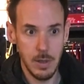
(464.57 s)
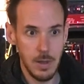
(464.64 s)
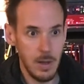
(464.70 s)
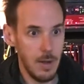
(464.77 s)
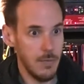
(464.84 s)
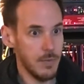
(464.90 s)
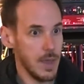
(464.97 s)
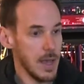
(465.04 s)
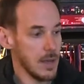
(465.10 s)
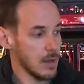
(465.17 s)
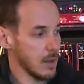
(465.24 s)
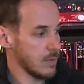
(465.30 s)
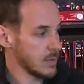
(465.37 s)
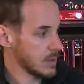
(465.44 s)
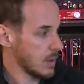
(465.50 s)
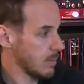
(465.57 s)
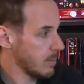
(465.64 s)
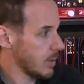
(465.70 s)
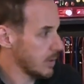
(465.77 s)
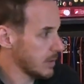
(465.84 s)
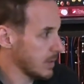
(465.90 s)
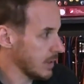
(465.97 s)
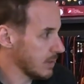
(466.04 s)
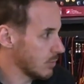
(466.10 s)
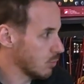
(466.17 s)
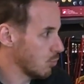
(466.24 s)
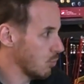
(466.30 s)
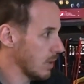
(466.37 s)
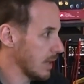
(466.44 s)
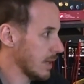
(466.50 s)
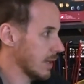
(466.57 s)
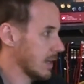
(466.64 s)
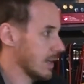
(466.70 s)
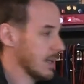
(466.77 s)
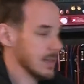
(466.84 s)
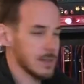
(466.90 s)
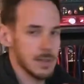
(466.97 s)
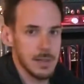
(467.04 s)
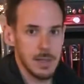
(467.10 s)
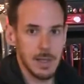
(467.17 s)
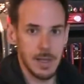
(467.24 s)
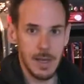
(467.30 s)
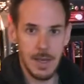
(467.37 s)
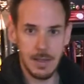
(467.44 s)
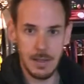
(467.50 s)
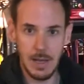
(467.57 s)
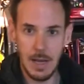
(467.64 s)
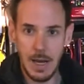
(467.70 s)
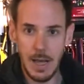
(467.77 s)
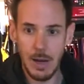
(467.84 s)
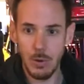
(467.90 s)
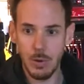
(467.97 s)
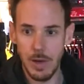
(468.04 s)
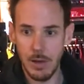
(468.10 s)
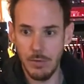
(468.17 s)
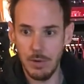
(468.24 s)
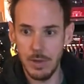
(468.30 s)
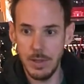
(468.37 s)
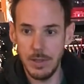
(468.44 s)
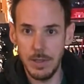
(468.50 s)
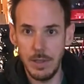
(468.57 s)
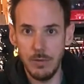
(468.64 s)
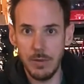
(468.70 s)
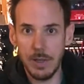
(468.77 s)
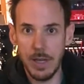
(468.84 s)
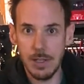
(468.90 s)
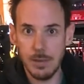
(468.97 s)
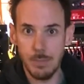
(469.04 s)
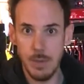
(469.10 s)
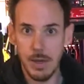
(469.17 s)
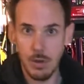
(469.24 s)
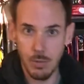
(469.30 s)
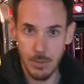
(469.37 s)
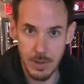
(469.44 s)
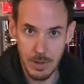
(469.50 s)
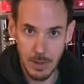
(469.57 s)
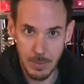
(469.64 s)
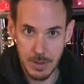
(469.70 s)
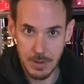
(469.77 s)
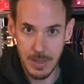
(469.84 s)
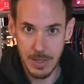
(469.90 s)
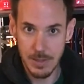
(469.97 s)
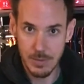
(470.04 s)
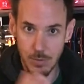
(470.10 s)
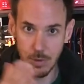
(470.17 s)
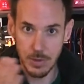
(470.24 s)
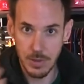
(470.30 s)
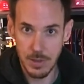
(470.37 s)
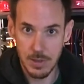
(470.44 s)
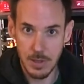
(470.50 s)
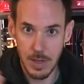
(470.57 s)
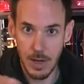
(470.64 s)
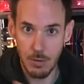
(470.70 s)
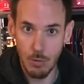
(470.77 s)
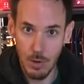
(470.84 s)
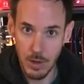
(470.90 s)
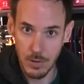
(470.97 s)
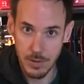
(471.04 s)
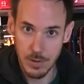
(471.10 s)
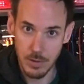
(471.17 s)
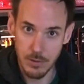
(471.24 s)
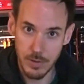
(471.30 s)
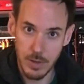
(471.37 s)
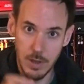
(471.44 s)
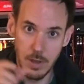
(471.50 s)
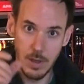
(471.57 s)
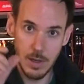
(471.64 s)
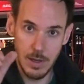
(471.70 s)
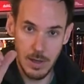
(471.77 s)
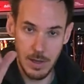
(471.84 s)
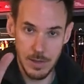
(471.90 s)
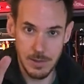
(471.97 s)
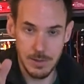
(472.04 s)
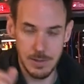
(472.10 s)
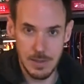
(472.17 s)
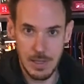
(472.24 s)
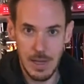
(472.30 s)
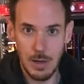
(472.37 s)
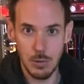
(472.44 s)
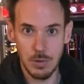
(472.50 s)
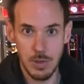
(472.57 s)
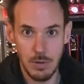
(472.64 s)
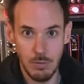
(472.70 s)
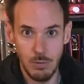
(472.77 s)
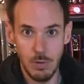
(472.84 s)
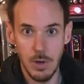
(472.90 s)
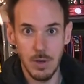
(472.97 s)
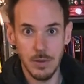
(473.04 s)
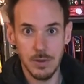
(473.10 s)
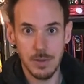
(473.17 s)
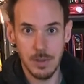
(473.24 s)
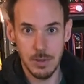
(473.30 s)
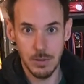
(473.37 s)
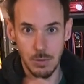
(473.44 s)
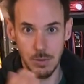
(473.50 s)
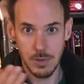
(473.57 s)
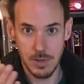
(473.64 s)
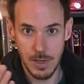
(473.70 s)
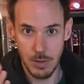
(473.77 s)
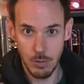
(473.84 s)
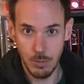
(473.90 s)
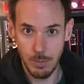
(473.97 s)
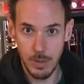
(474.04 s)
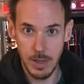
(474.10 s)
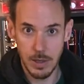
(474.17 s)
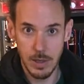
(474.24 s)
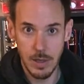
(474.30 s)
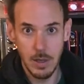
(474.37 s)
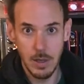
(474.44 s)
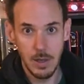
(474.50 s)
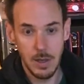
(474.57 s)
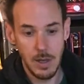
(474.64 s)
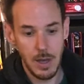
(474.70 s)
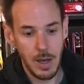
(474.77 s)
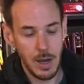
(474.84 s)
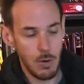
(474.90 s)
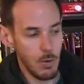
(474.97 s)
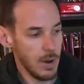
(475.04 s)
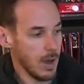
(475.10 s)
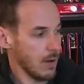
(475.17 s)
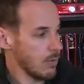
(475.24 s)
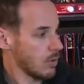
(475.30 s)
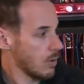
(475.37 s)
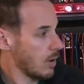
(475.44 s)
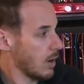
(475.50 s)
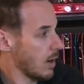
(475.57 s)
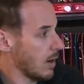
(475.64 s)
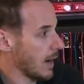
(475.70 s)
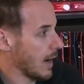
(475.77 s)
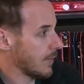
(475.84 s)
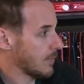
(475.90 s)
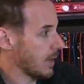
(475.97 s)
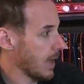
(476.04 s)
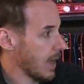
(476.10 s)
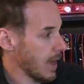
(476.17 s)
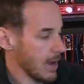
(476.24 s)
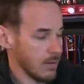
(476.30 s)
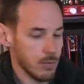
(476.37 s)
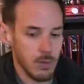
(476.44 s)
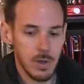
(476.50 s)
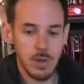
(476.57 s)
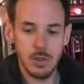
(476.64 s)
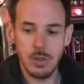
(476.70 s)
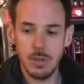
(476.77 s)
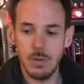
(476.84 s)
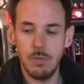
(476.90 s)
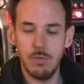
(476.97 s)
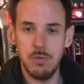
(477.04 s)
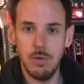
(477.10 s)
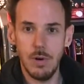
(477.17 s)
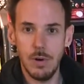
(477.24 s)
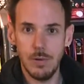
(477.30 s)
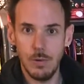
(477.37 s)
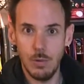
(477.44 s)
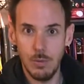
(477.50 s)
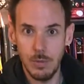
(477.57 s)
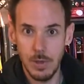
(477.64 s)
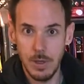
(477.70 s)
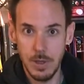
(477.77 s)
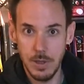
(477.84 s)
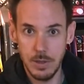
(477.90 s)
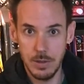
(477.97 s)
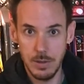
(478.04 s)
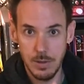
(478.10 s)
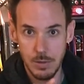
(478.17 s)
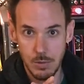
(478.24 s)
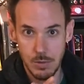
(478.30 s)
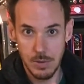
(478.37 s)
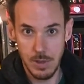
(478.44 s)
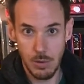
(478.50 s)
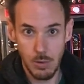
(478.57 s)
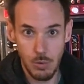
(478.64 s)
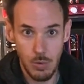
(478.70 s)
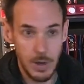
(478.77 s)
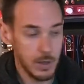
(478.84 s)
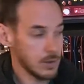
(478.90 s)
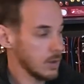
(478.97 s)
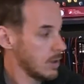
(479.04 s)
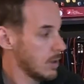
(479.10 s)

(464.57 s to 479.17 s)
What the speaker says: And then if somebody is really listening at a loud level, it even gets bigger. But I mean, that's what this guy wants. If he listens loud, he wants it to sound big. However, at the average volume, it needs to sound great.